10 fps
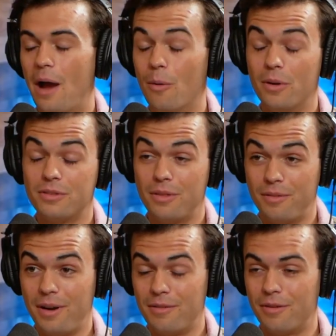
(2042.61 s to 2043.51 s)
how it was the
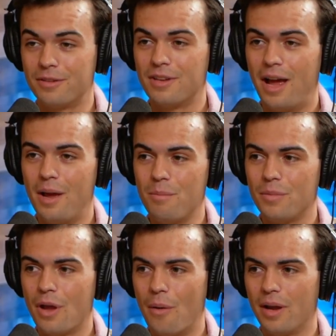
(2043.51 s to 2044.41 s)
very first
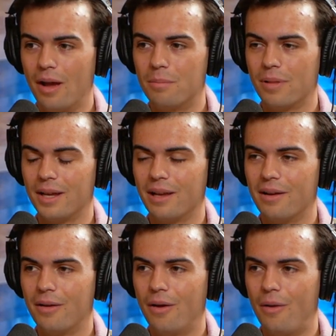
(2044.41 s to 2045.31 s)
time going up? Like,
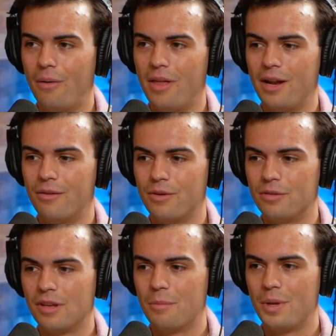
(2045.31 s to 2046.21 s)
oh, the
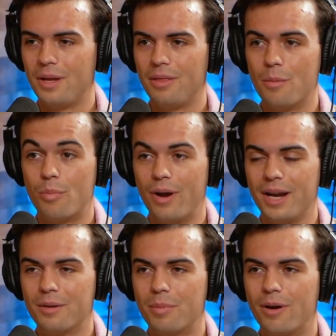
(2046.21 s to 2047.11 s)
interview's going to be the
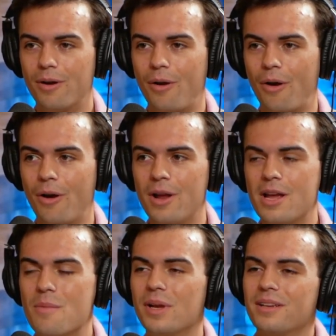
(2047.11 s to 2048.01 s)
break part, or
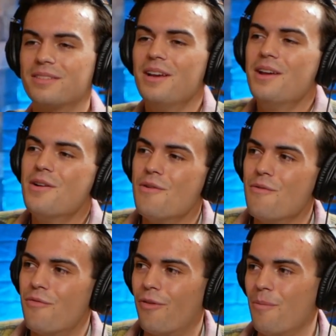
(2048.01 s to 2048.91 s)
because
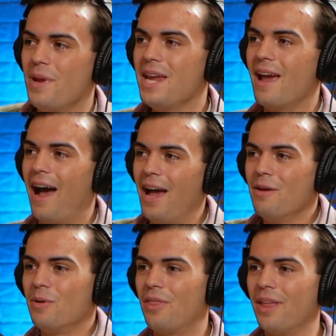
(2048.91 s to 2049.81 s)
for me,
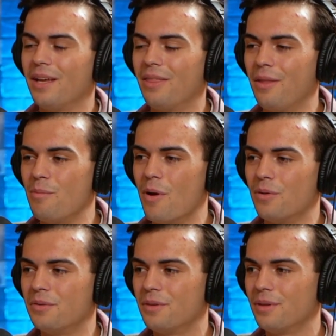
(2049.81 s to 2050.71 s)
I would think the
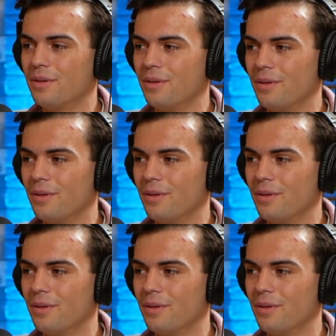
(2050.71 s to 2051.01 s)
most